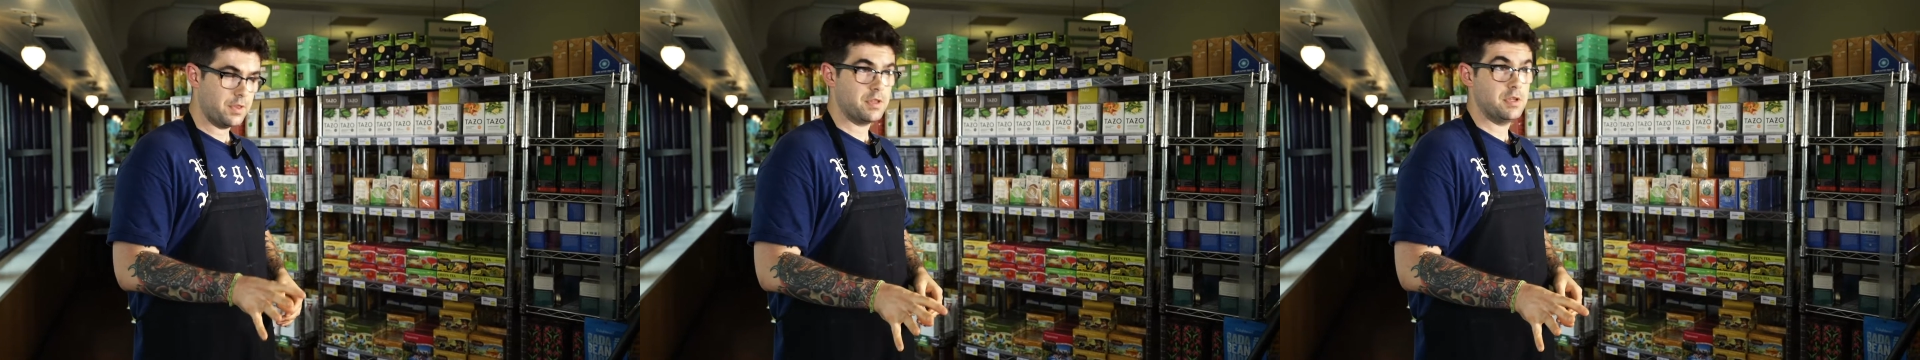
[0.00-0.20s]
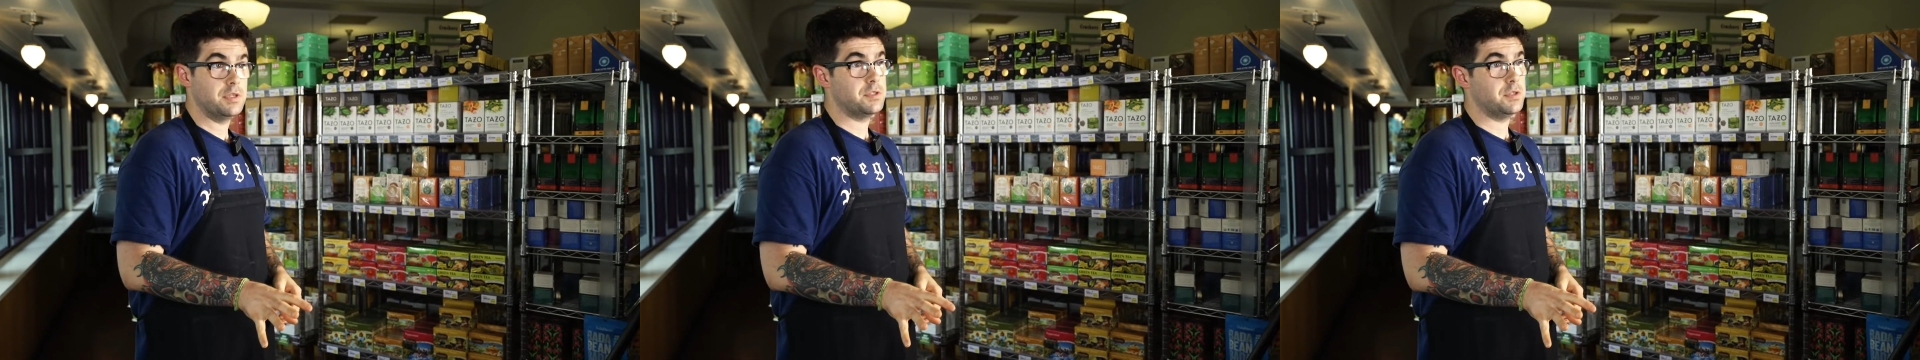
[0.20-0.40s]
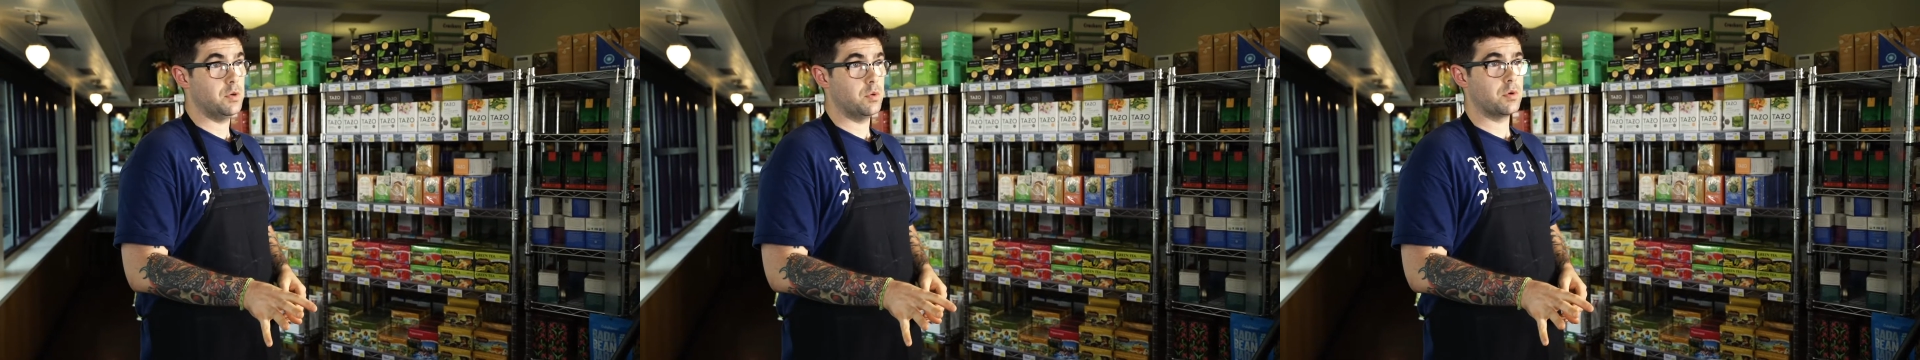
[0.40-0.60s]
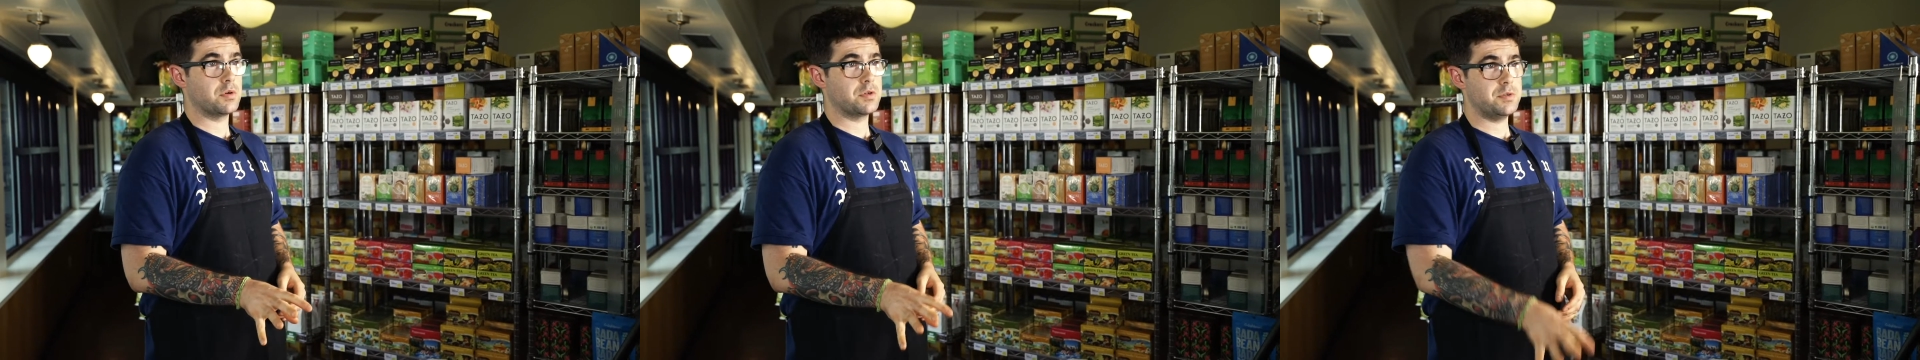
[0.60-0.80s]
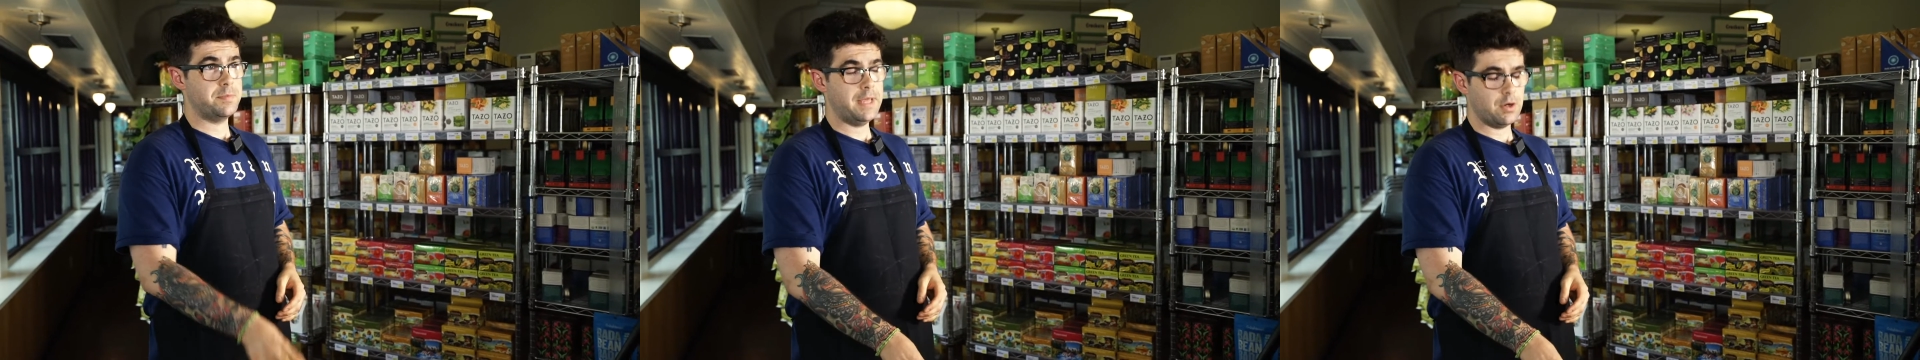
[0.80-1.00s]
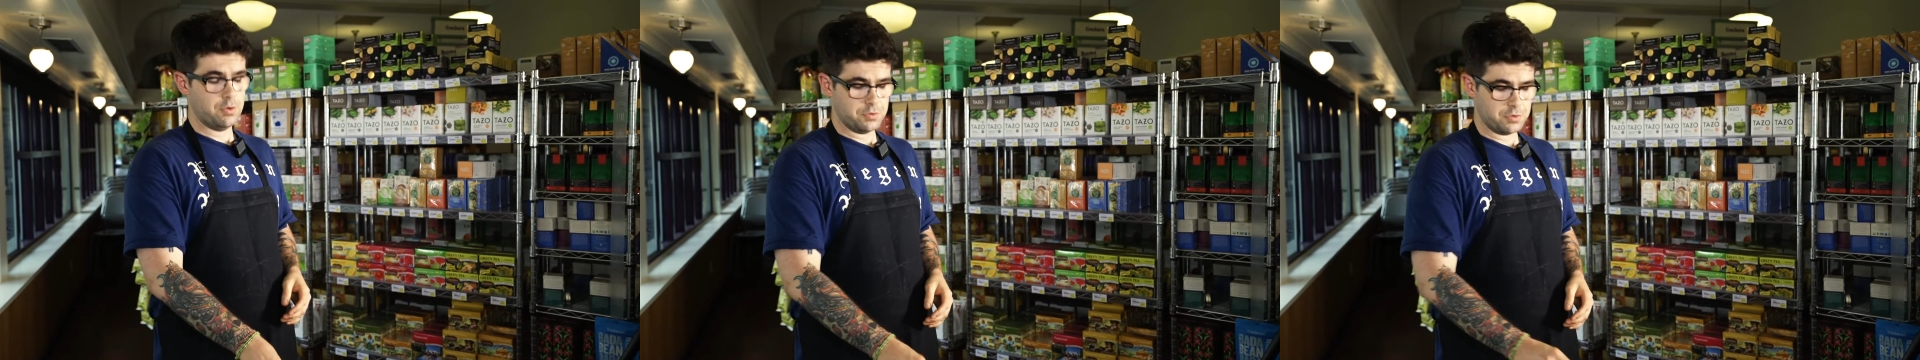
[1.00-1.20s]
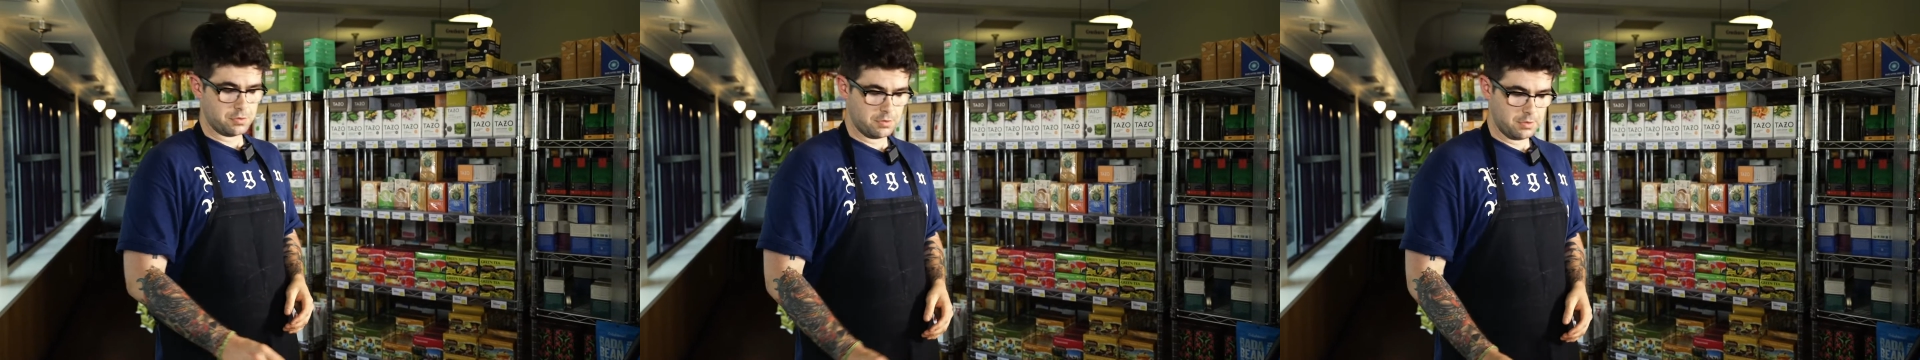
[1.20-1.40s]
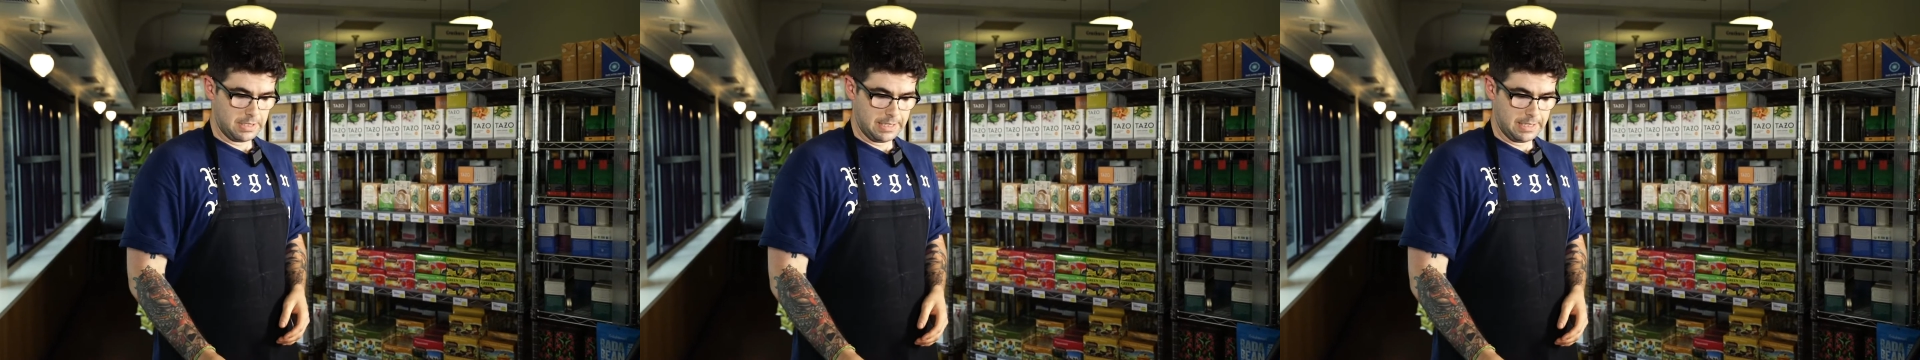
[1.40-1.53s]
with is your tomatoes.